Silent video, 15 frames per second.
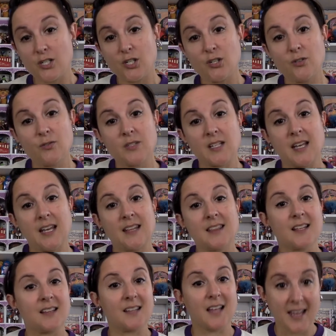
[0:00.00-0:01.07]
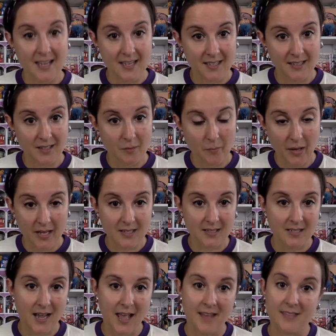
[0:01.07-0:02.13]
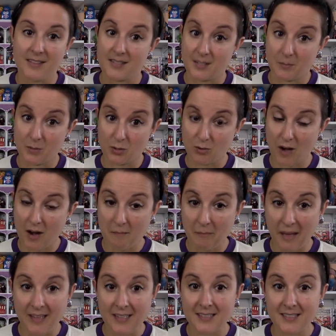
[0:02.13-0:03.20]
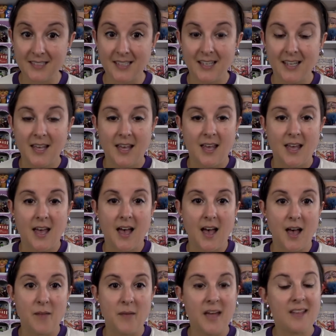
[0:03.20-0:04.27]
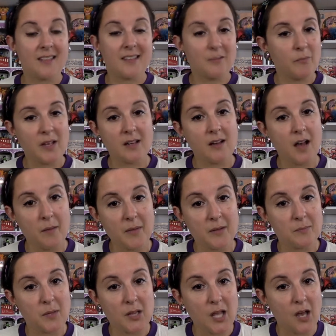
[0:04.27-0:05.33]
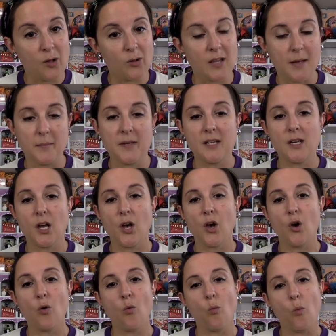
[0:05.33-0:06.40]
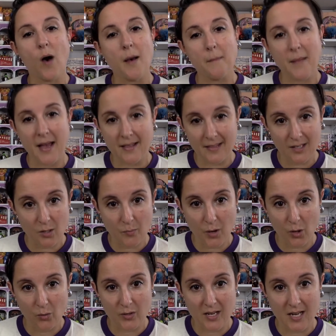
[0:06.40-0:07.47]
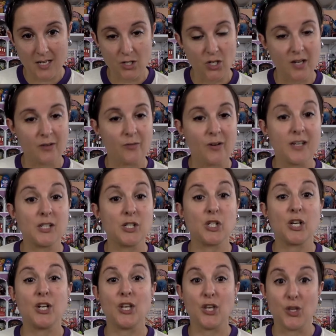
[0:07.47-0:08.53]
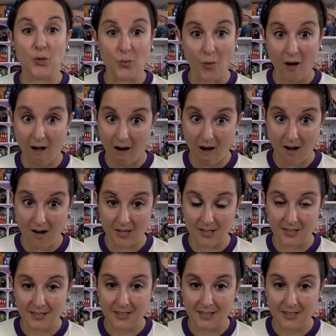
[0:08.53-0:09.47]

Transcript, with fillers: you to hit the like button and the subscribe button. Um, and leave me a comment below. Let me know what My Little Pony generation you are.